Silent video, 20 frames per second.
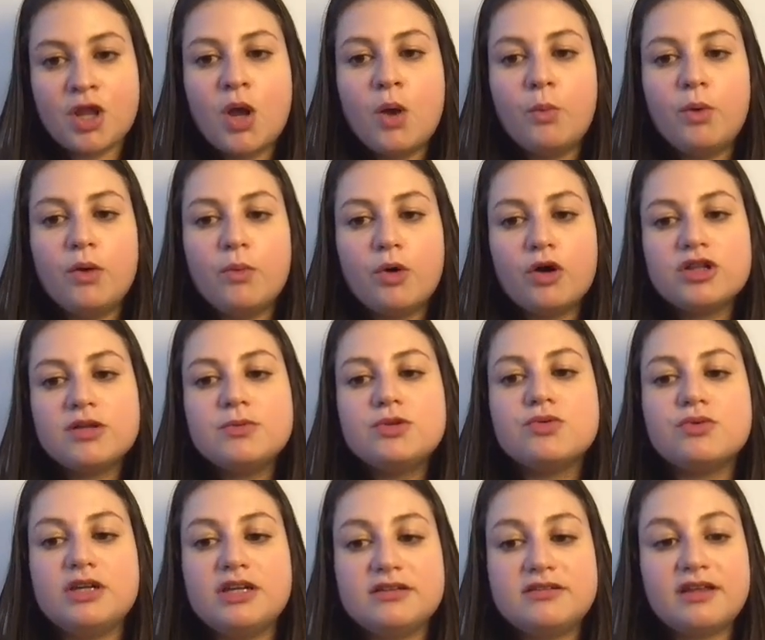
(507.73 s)
We want them
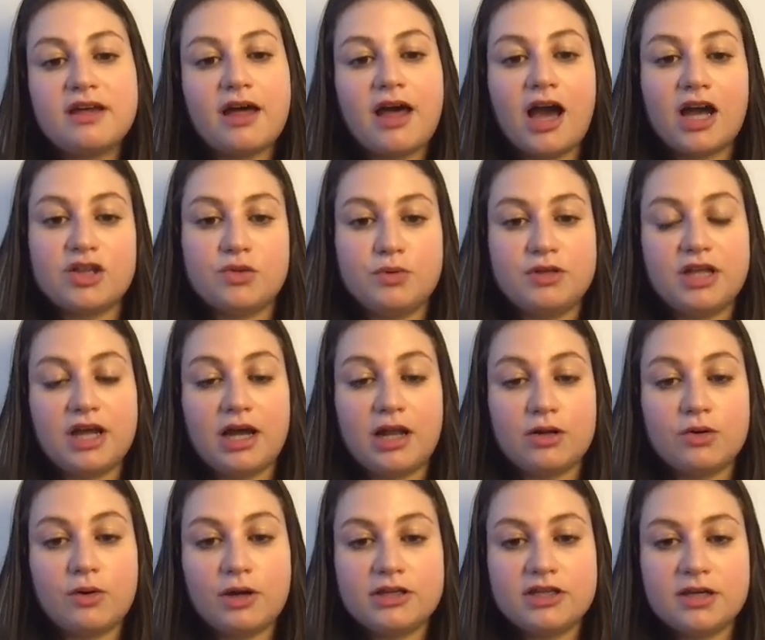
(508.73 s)
to interact with the
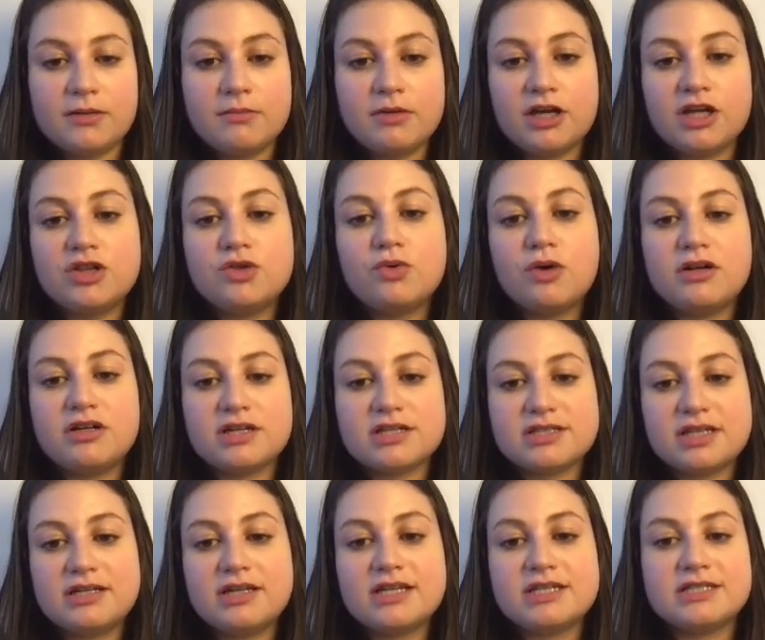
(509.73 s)
algorithm and to
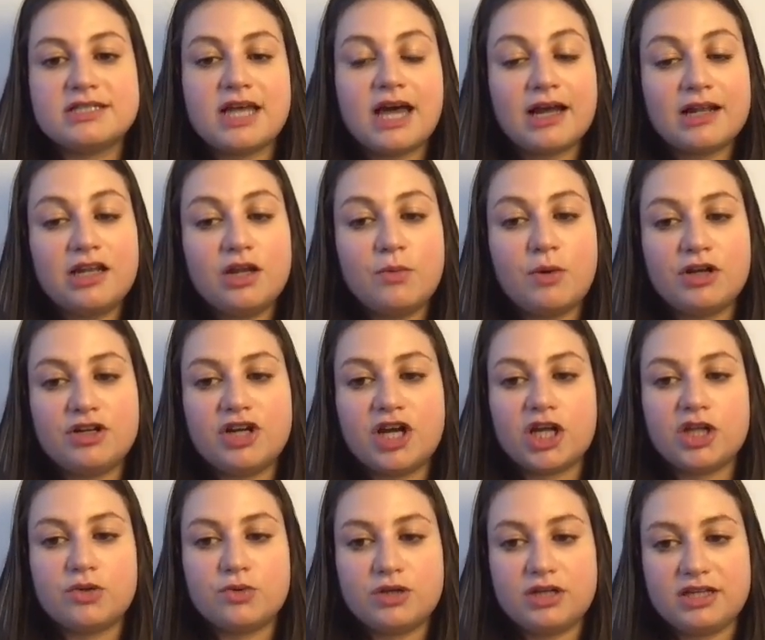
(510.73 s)
understand exactly what they are
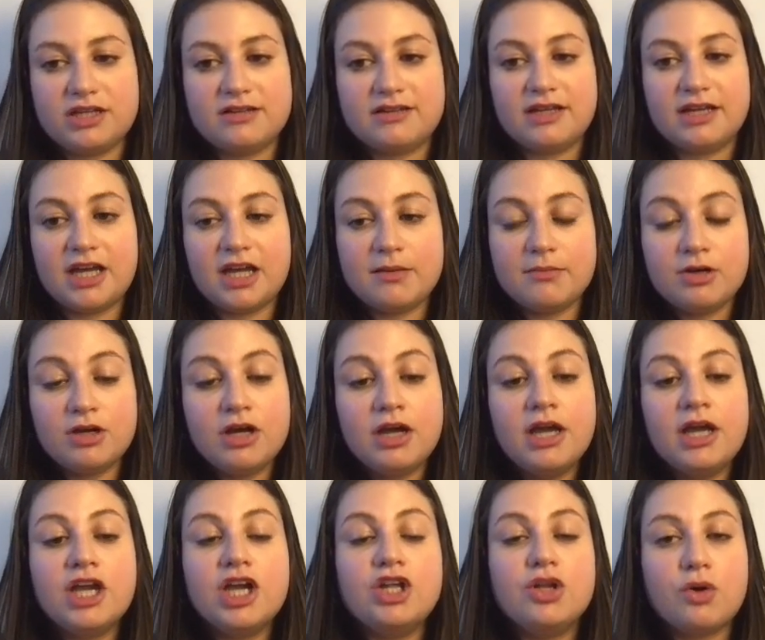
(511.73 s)
doing in the game
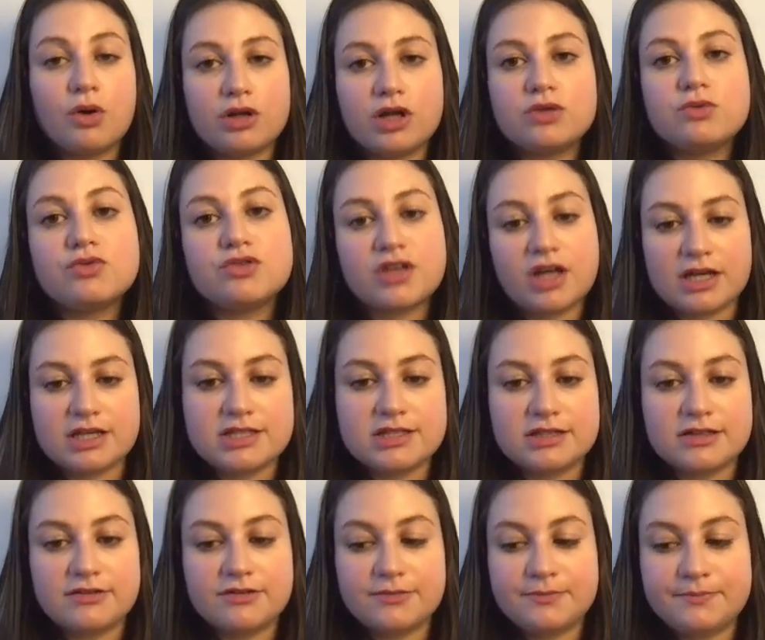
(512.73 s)
in order to trust it.